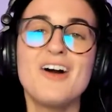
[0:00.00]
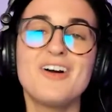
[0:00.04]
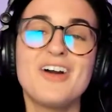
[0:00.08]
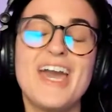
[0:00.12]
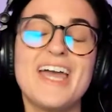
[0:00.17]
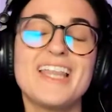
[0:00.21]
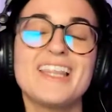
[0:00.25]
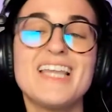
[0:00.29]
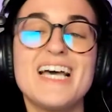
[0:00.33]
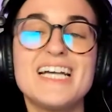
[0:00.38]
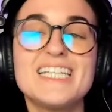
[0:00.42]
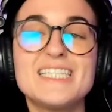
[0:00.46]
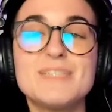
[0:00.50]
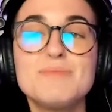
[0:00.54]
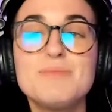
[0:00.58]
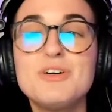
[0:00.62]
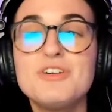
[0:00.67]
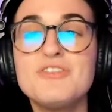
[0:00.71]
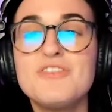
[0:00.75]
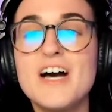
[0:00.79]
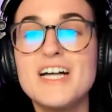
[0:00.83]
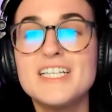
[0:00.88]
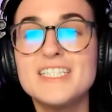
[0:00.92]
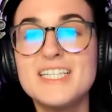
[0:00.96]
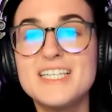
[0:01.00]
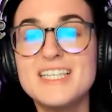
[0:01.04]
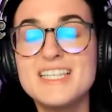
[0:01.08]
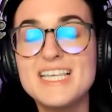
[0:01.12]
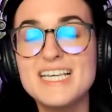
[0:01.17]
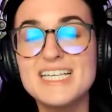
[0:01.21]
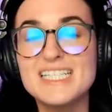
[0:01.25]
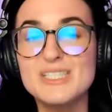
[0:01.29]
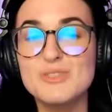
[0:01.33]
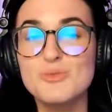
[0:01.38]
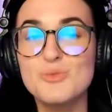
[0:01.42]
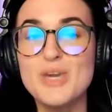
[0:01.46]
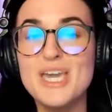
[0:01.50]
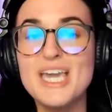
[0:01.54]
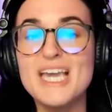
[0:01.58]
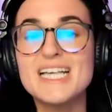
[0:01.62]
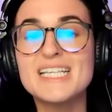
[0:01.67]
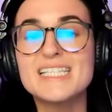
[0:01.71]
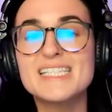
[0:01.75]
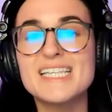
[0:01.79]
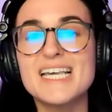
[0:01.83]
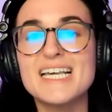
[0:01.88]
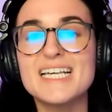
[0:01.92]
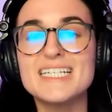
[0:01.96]
Okay, let's move on to this
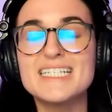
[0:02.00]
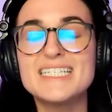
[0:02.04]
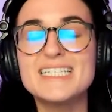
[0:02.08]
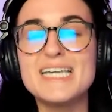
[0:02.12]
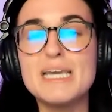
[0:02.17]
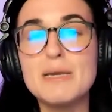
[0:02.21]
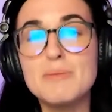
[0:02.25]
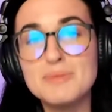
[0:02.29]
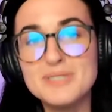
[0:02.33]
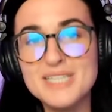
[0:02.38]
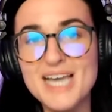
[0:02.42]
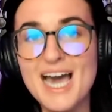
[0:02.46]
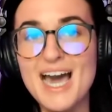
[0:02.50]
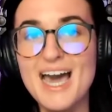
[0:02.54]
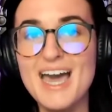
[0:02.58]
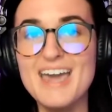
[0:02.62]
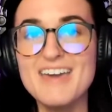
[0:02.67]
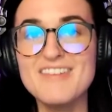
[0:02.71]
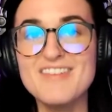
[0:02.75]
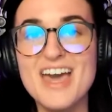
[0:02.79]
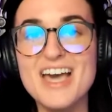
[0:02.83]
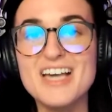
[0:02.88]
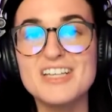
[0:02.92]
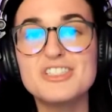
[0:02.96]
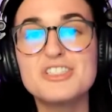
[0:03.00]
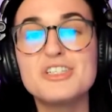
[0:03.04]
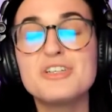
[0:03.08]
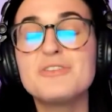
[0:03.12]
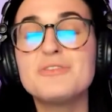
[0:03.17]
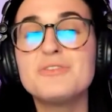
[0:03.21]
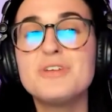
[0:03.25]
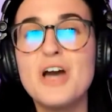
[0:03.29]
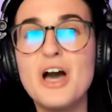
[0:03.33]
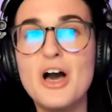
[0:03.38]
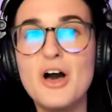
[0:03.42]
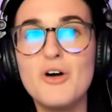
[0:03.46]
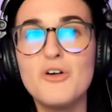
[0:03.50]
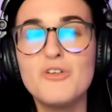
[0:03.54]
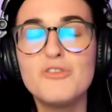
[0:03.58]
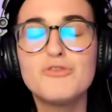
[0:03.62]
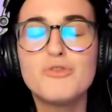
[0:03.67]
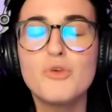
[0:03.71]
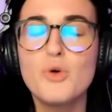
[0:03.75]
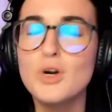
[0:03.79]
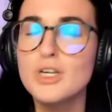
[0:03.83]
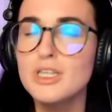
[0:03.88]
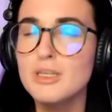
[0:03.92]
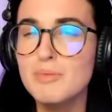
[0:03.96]
week's deep dive. As you know,
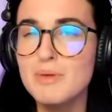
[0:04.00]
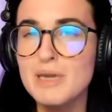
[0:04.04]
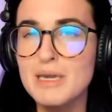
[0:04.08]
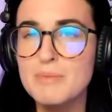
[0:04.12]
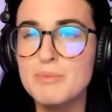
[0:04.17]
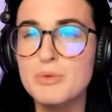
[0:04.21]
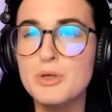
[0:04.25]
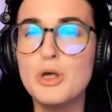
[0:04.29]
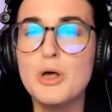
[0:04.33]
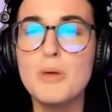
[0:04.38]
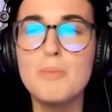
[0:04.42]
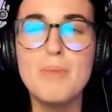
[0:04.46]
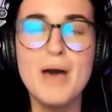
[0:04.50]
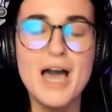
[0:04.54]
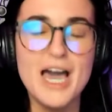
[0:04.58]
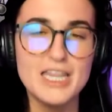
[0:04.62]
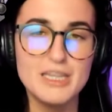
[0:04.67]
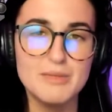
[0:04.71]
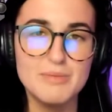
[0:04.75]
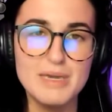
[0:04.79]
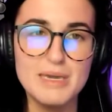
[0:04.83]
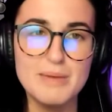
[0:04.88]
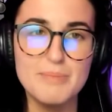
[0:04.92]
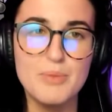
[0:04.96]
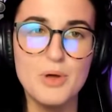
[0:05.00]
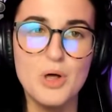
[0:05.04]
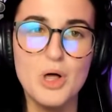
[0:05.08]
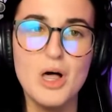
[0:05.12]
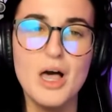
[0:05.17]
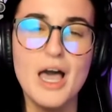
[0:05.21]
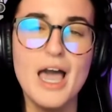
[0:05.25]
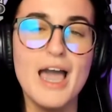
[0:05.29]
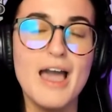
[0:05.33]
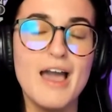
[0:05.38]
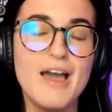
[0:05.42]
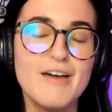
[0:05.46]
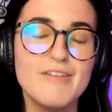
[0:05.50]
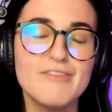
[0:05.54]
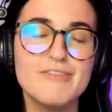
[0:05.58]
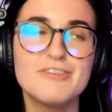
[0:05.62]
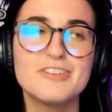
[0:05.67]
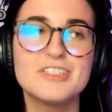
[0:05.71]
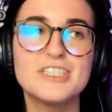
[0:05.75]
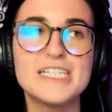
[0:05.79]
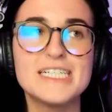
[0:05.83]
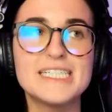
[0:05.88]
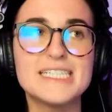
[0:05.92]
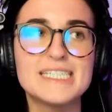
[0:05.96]
for the people, by the people,
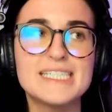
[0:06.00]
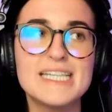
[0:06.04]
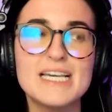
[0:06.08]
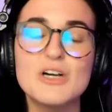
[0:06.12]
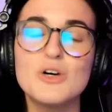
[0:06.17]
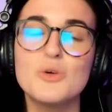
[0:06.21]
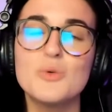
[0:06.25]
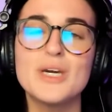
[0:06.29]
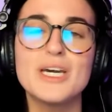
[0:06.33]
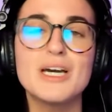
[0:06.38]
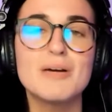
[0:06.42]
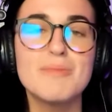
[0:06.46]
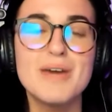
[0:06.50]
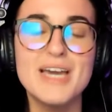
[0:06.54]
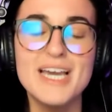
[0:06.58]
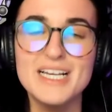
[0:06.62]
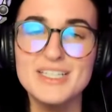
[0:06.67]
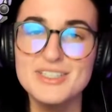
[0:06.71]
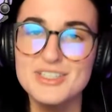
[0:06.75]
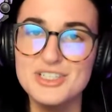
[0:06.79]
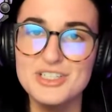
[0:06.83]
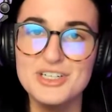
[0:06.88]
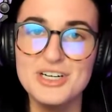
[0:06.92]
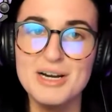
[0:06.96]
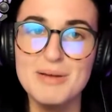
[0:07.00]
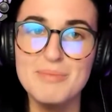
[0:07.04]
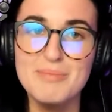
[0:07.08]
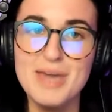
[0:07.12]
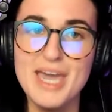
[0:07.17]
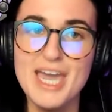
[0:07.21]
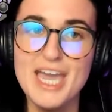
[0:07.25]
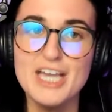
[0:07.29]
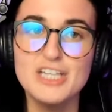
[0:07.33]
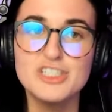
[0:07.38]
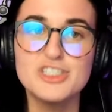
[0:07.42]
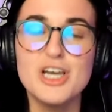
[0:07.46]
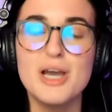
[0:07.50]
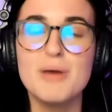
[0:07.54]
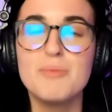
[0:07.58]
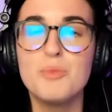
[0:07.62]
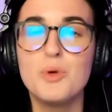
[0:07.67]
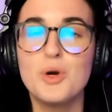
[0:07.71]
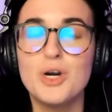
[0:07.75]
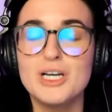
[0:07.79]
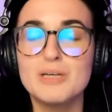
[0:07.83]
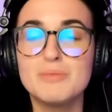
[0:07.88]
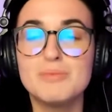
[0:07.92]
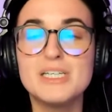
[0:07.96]
every single week on my Instagram page at
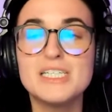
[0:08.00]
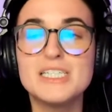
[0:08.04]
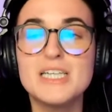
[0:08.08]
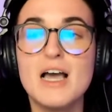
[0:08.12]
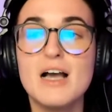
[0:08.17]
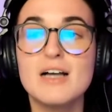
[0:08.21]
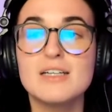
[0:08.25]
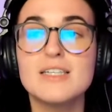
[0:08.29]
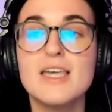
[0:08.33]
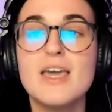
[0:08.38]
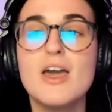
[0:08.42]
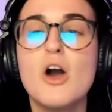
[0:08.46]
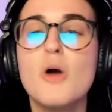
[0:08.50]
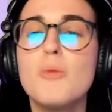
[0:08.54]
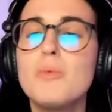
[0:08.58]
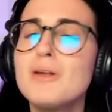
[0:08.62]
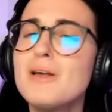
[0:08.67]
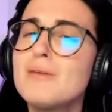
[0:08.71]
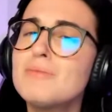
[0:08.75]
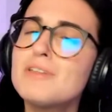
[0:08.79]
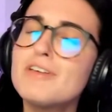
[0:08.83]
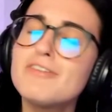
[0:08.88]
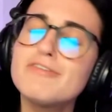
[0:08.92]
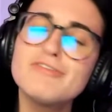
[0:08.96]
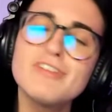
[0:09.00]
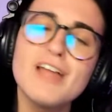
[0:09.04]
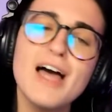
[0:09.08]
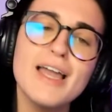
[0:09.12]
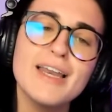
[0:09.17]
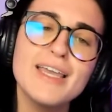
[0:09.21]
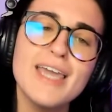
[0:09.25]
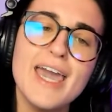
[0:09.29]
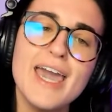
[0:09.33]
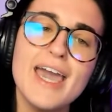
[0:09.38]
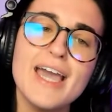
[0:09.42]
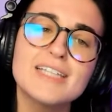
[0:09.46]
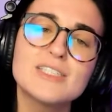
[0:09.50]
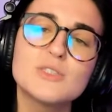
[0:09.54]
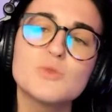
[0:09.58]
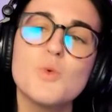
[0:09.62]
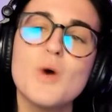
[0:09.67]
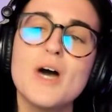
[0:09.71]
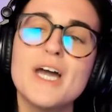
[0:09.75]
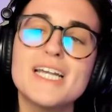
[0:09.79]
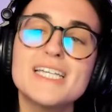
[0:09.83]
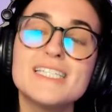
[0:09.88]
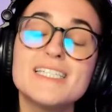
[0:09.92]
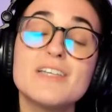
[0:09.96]
Morgan P Talks, I open up the floodgates.
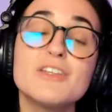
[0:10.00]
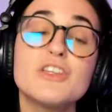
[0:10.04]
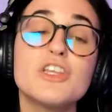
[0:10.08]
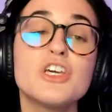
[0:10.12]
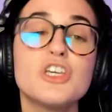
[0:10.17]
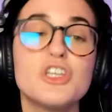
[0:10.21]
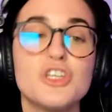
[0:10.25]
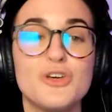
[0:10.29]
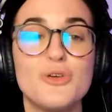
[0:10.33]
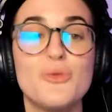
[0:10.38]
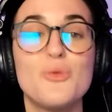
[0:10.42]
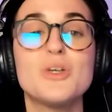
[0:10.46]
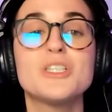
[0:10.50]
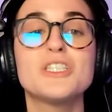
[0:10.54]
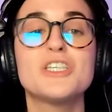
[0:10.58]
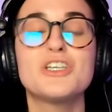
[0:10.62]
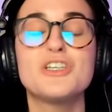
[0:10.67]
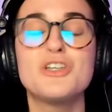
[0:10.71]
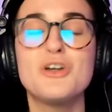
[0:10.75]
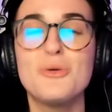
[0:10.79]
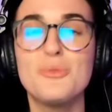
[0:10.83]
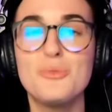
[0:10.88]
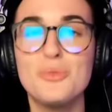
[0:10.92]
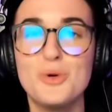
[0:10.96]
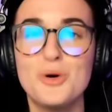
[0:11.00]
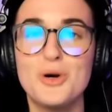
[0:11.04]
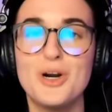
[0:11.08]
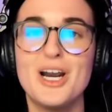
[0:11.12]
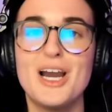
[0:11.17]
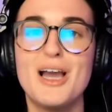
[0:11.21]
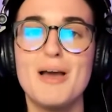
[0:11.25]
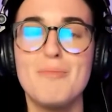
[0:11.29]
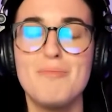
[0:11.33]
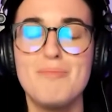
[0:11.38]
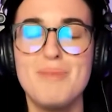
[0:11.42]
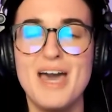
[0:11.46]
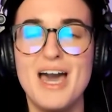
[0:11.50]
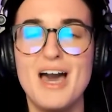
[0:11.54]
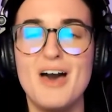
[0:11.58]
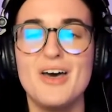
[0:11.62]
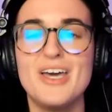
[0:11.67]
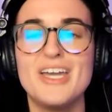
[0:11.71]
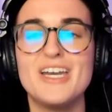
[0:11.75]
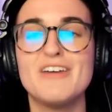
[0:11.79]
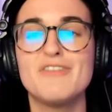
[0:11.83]
What is it that you want to know more about?